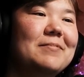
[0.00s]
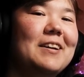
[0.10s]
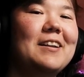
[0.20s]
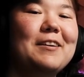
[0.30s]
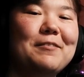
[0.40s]

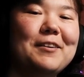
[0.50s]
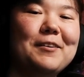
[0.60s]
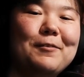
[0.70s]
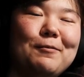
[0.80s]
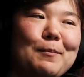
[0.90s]
I love
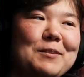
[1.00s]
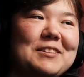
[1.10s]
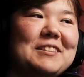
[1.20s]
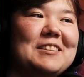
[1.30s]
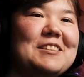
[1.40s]
the
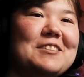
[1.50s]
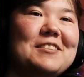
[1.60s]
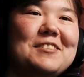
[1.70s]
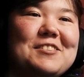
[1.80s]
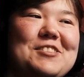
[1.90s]

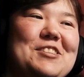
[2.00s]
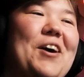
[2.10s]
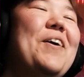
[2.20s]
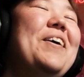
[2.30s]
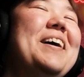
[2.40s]
representation in the show.